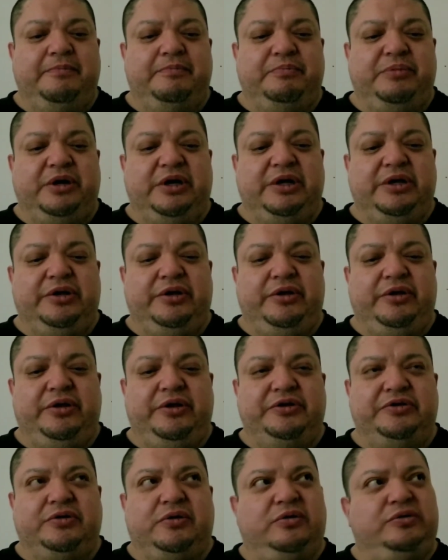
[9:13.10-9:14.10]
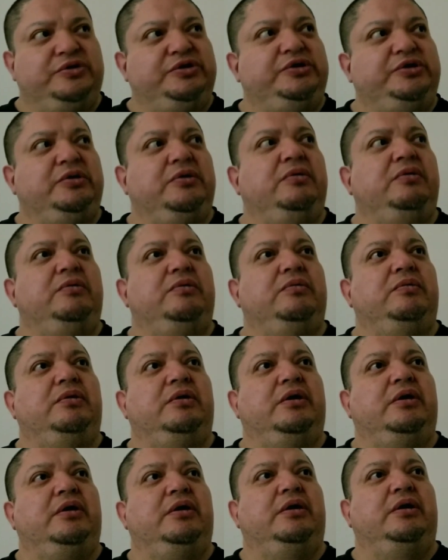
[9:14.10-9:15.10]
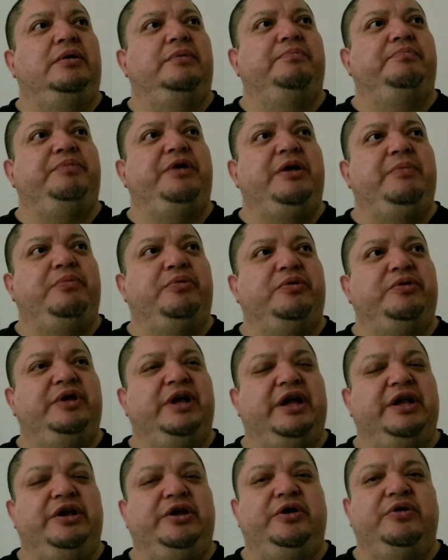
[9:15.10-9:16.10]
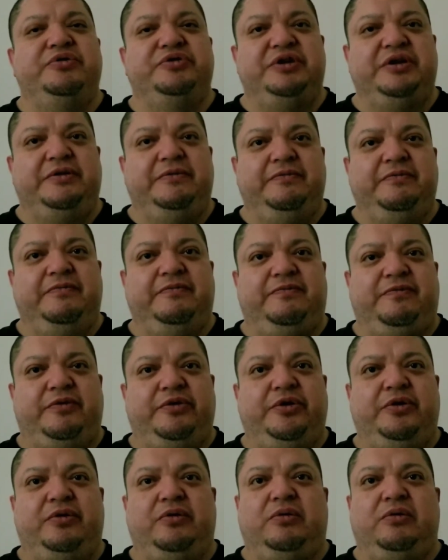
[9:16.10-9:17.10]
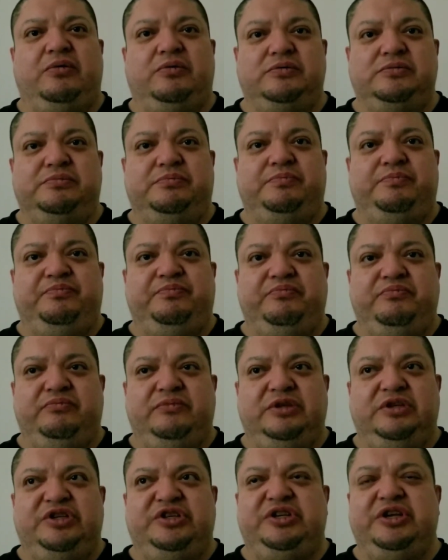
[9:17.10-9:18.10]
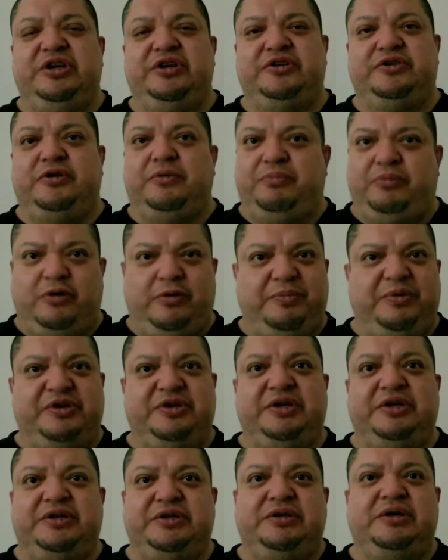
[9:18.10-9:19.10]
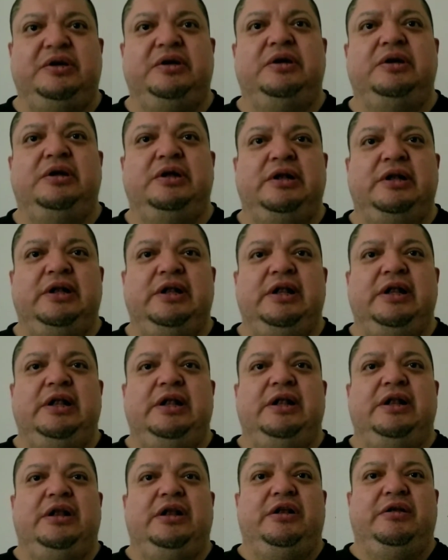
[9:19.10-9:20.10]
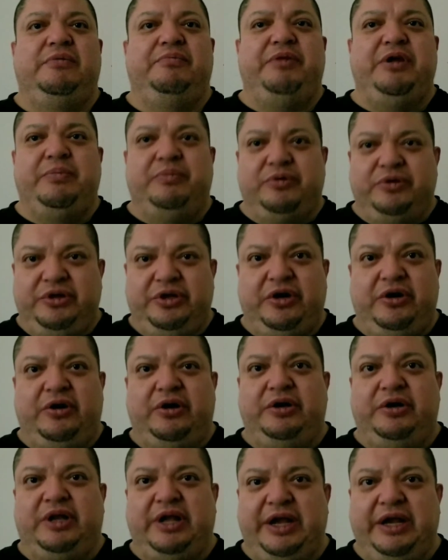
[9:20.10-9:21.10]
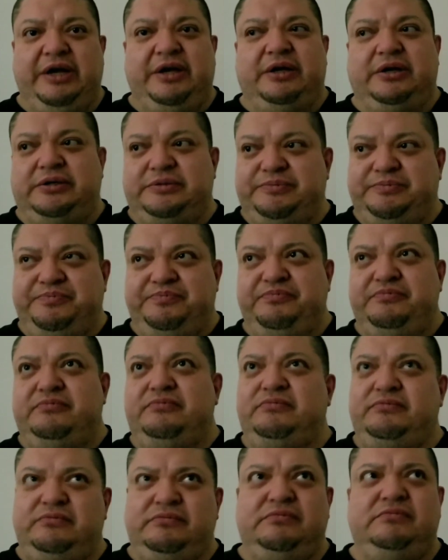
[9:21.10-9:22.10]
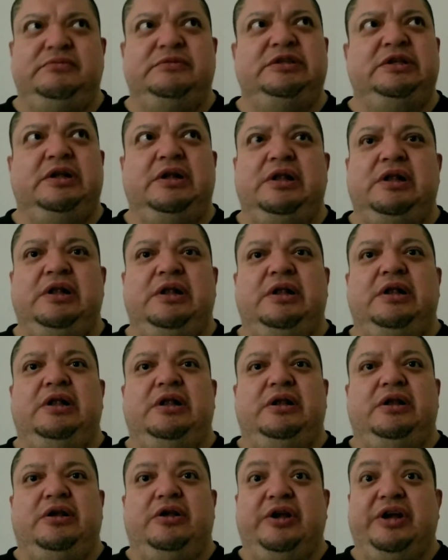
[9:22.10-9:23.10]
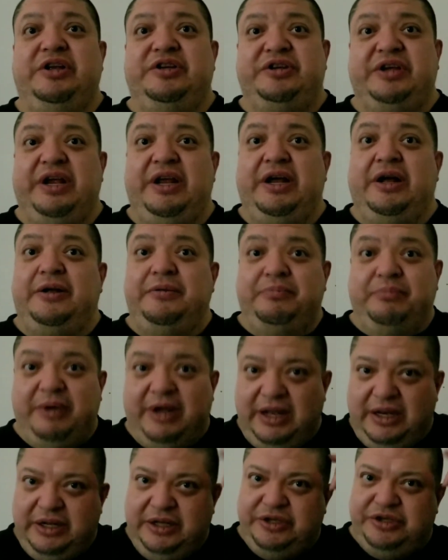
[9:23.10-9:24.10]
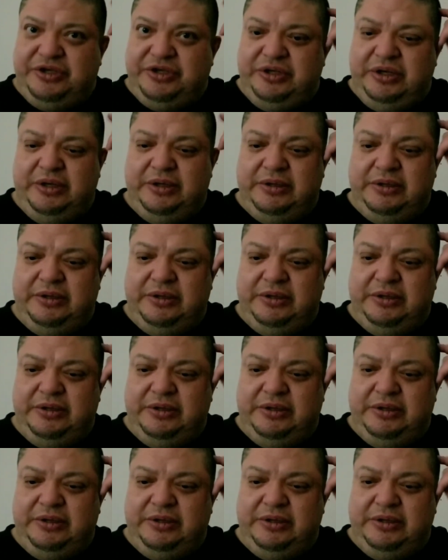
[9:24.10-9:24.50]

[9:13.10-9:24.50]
But there's also people that use it for their own sinister purposes. People that are like, um, you could say unbalanced.